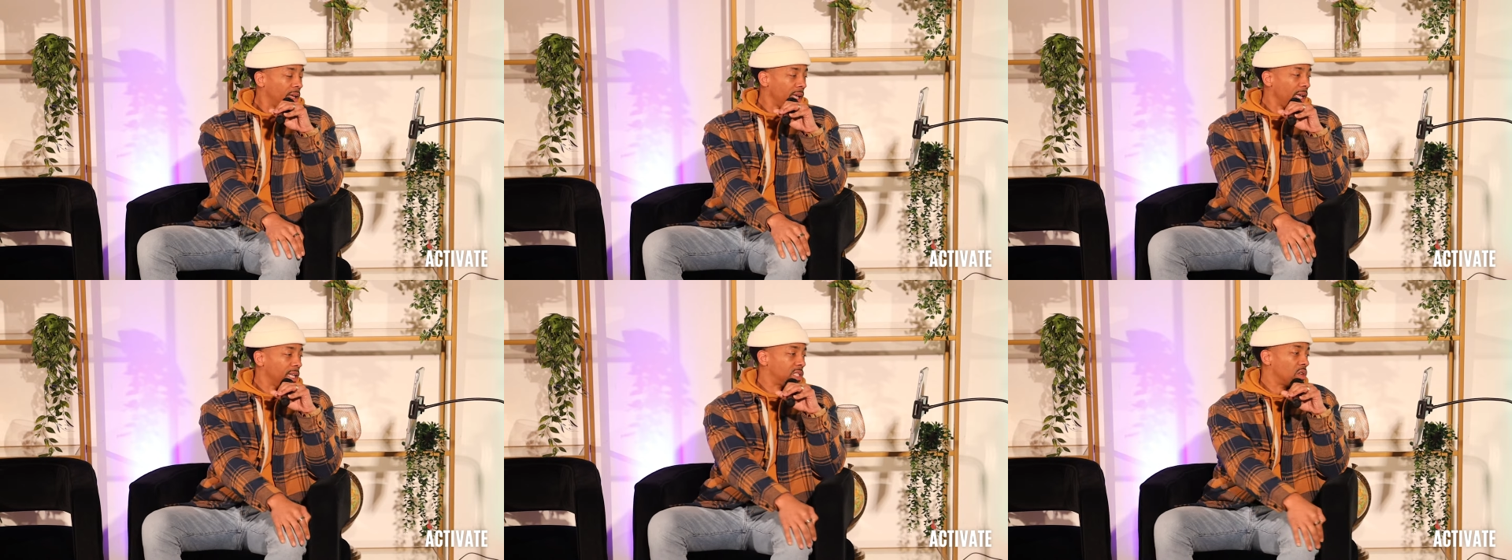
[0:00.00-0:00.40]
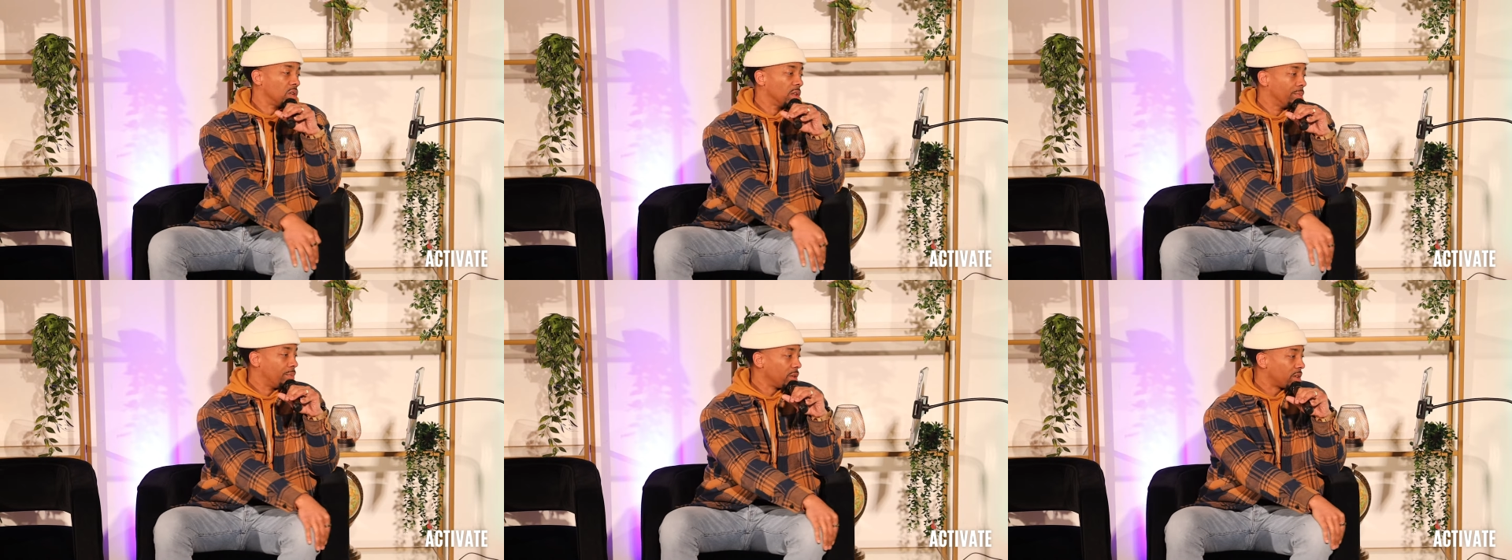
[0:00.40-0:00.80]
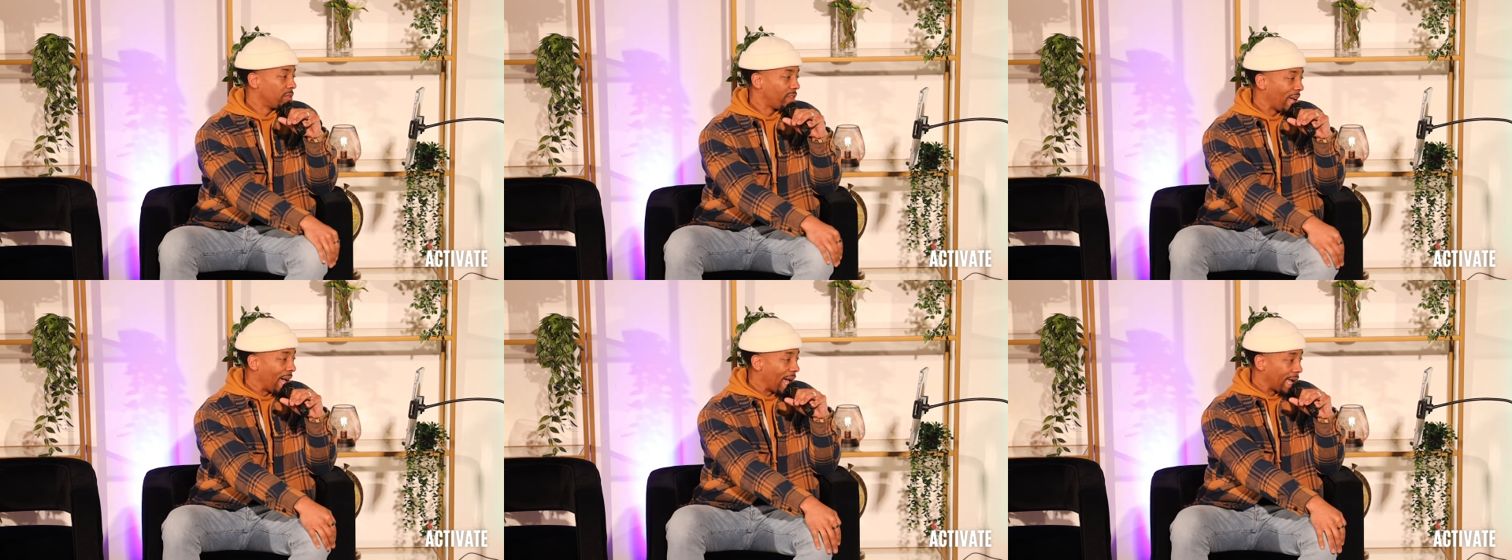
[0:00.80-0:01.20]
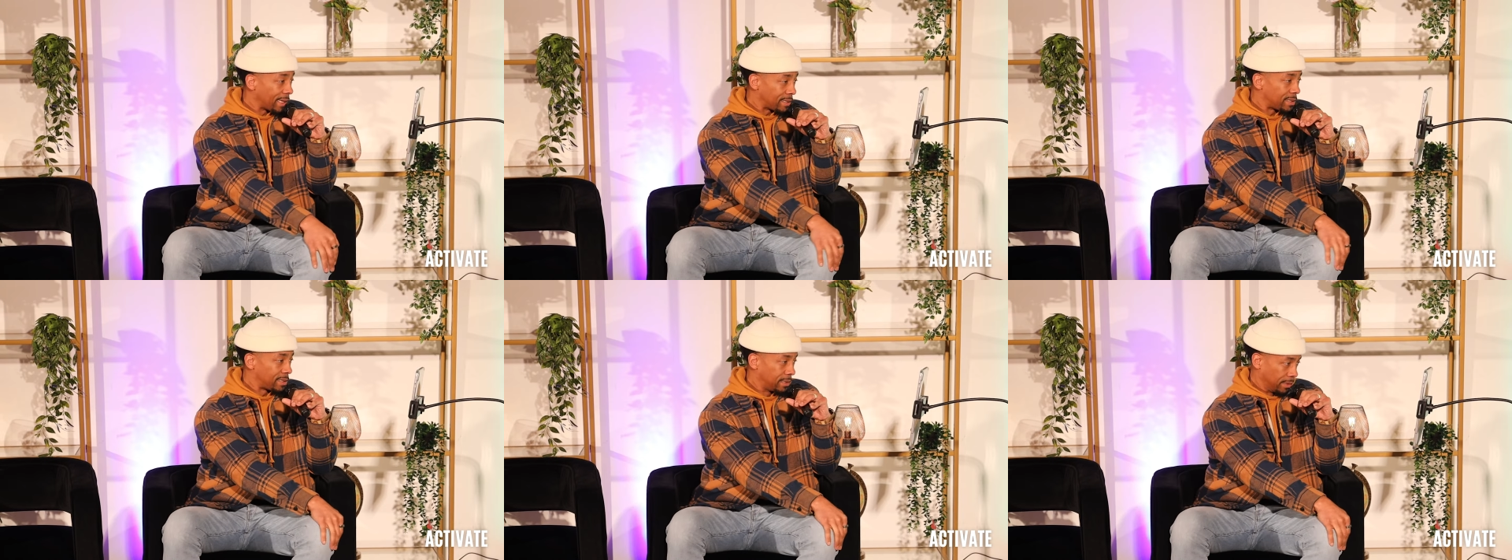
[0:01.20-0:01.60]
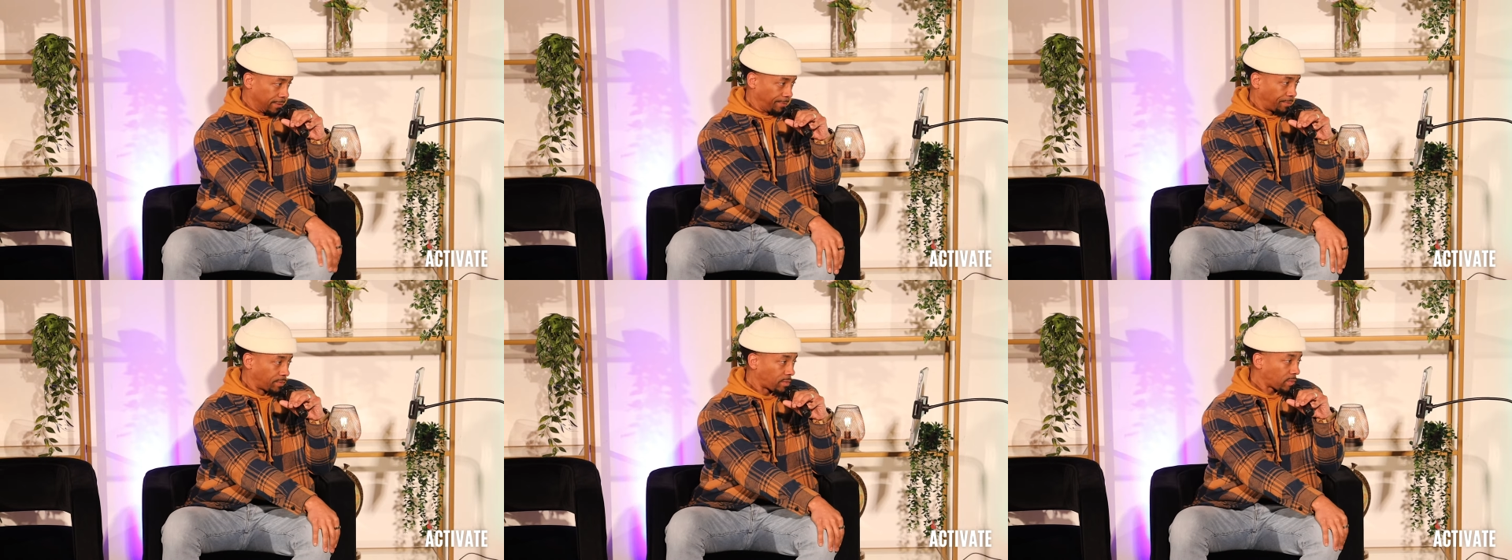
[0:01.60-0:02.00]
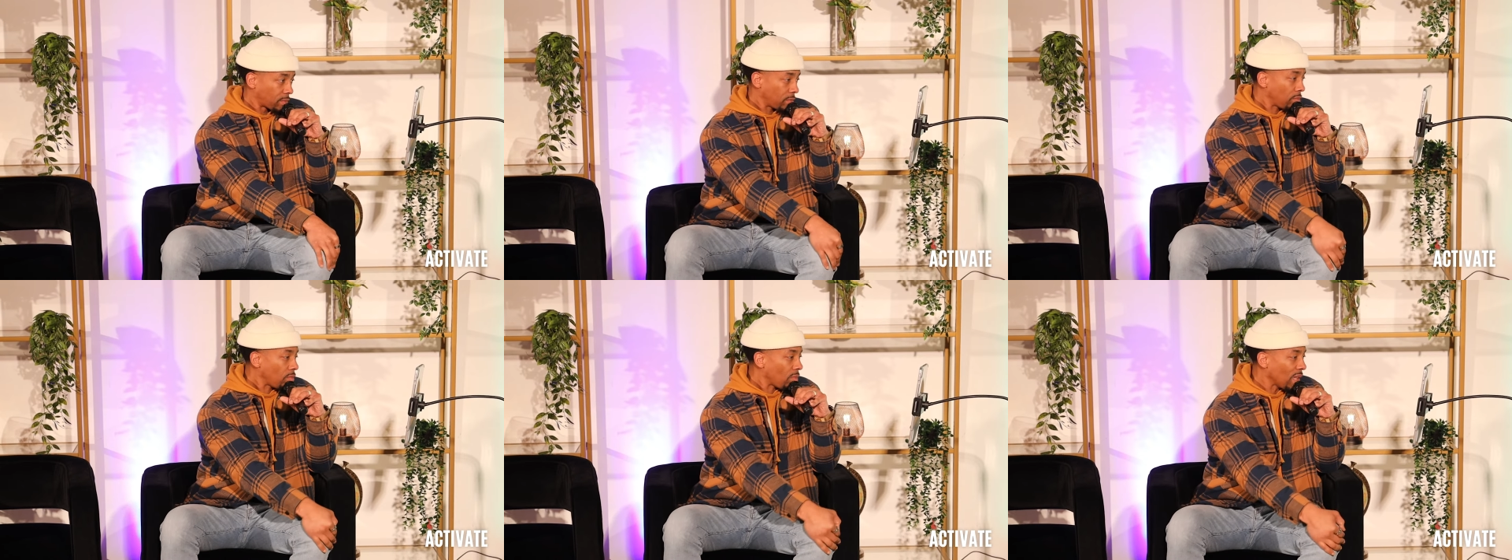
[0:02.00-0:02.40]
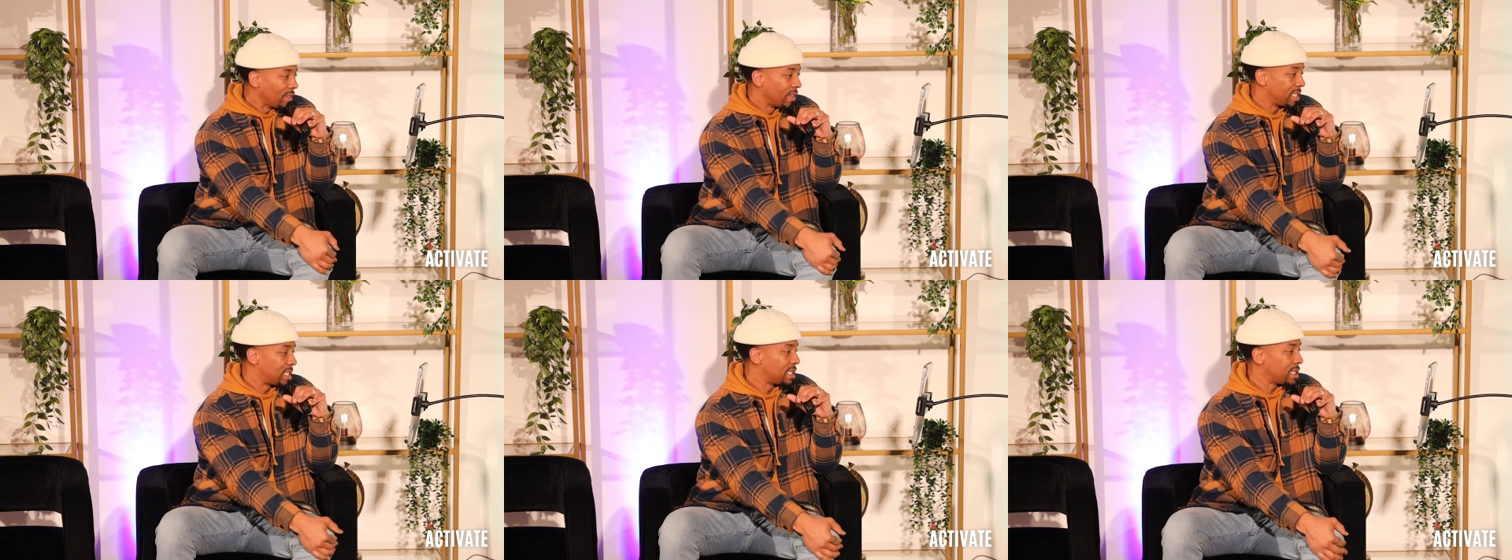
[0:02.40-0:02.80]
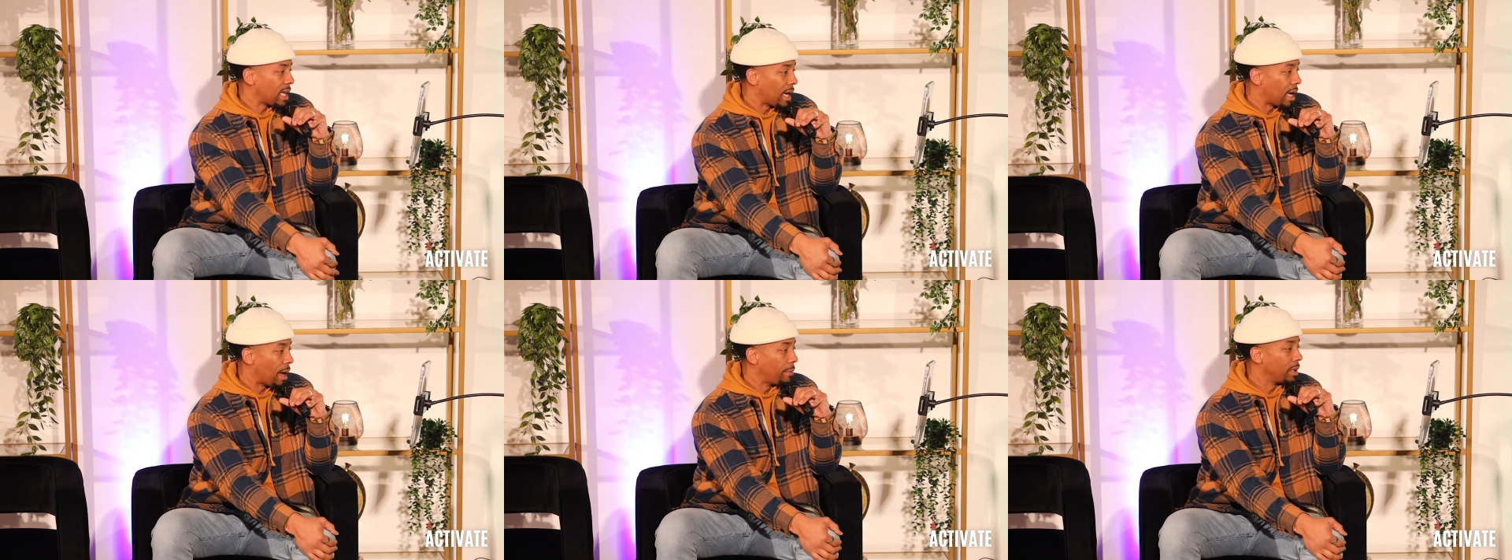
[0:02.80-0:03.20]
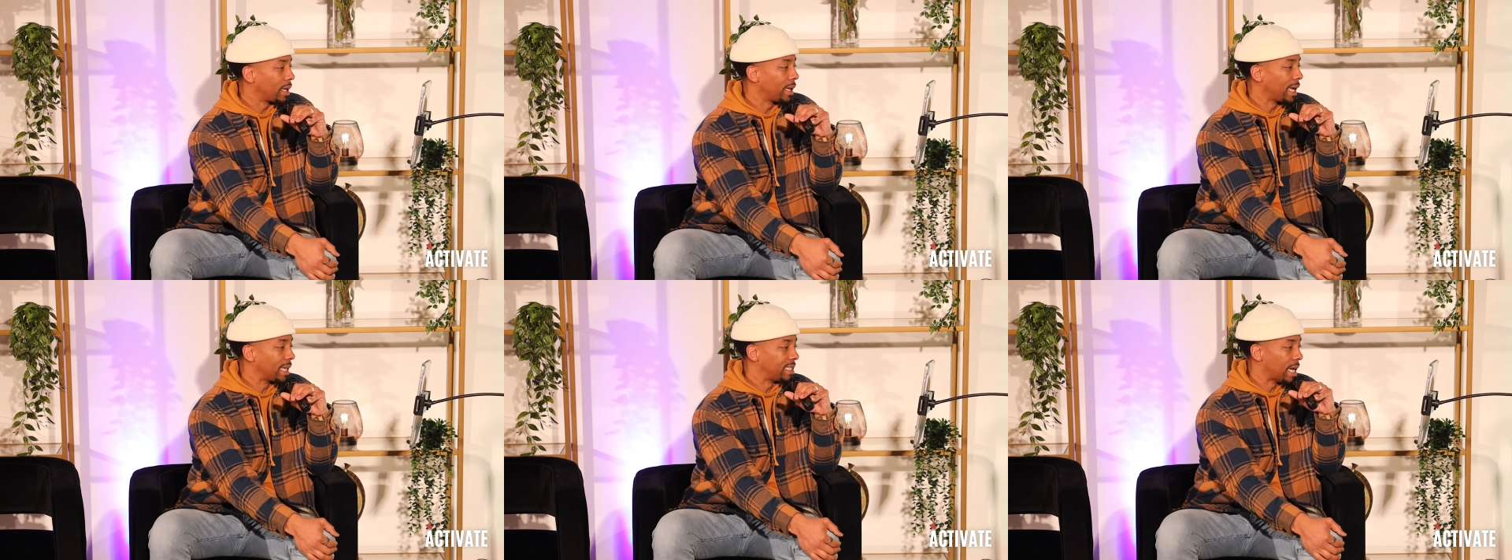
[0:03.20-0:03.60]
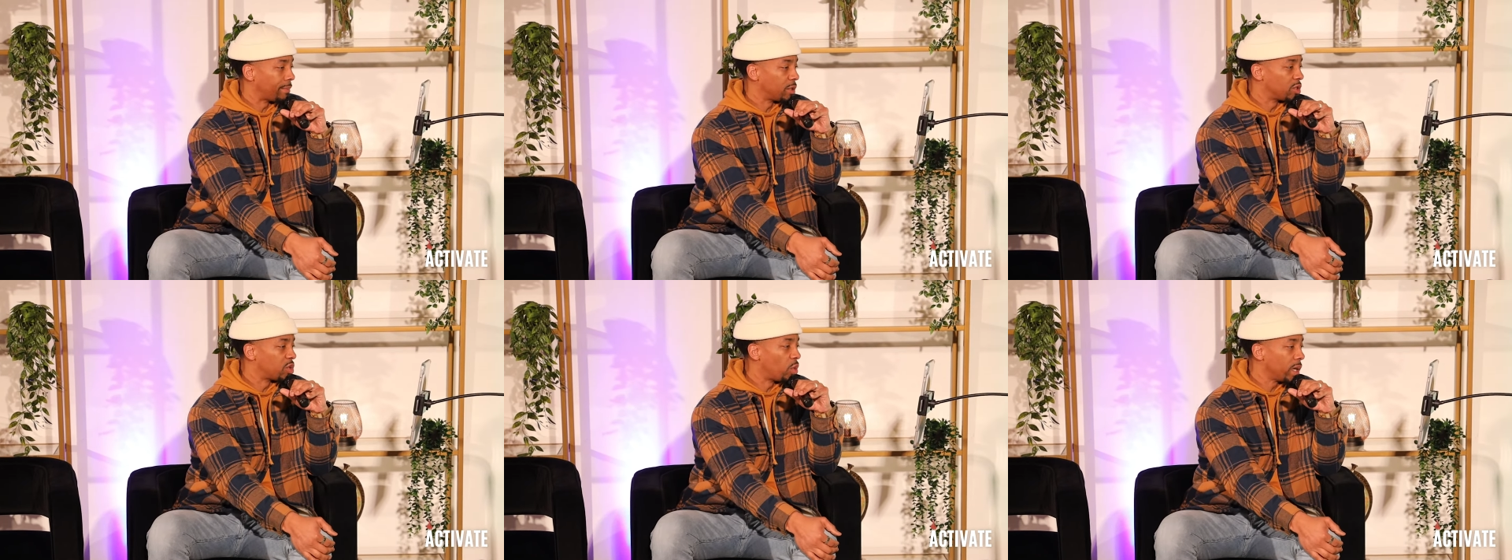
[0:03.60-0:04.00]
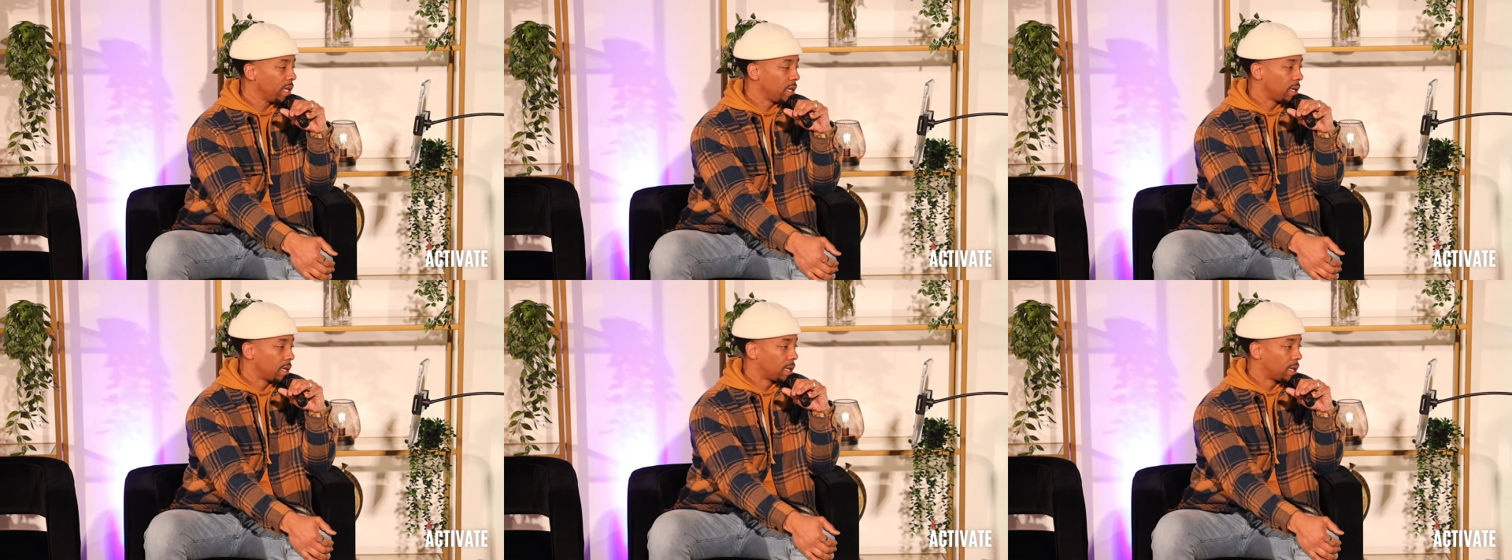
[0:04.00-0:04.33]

And so in the book of Acts, this is, uh, I'm looking at chapter 20.